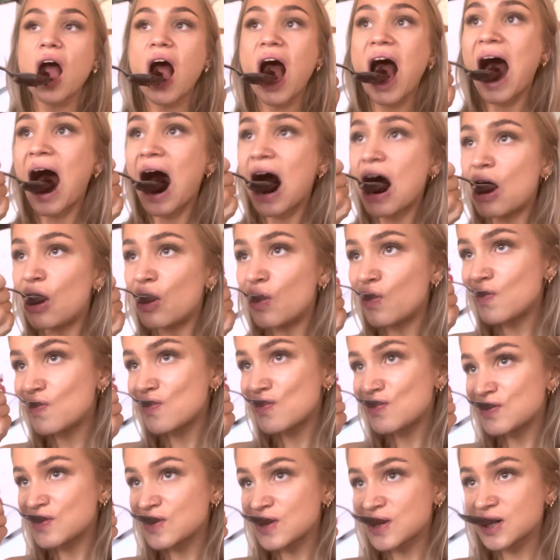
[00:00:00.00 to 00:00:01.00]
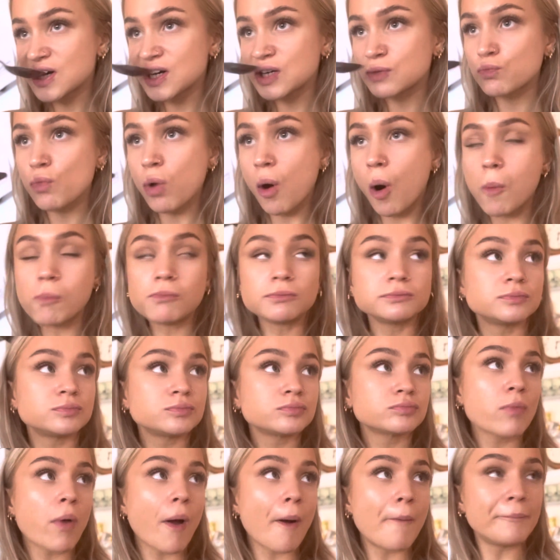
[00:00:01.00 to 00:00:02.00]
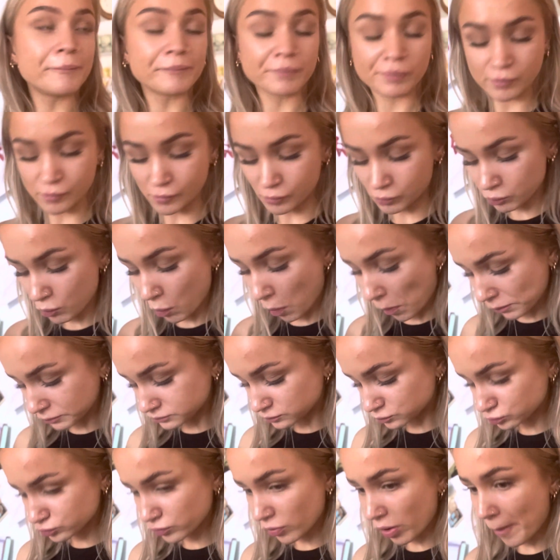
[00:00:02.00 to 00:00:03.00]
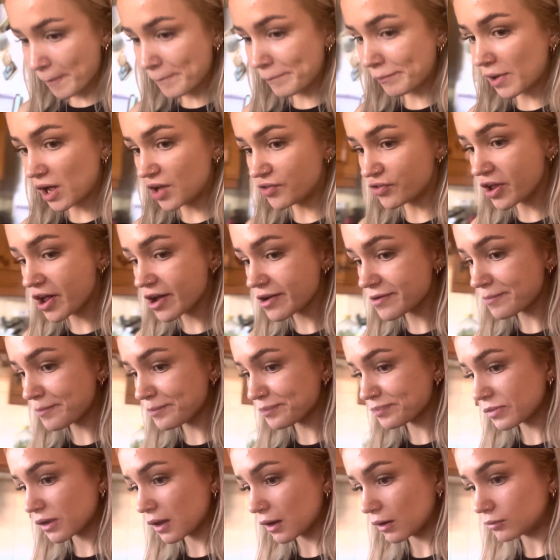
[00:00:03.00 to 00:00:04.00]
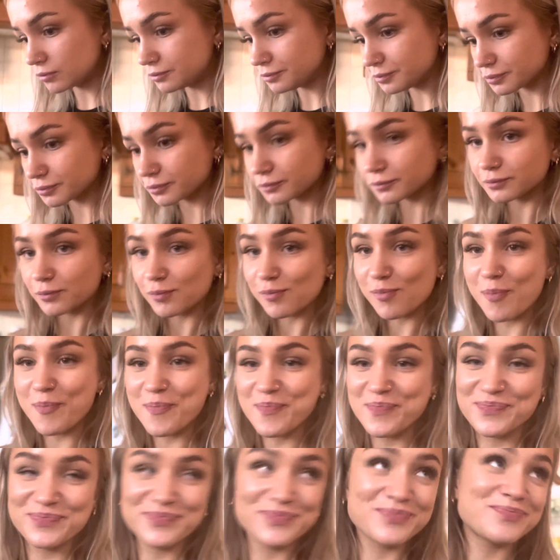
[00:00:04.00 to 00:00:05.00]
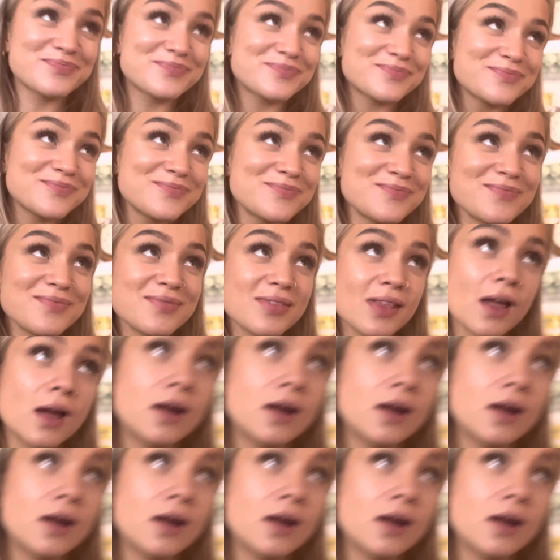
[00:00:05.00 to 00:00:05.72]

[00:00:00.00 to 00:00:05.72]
Some ice cream. Please drop some. Maybe. On a plate. No, she can't have it. It's chocolate.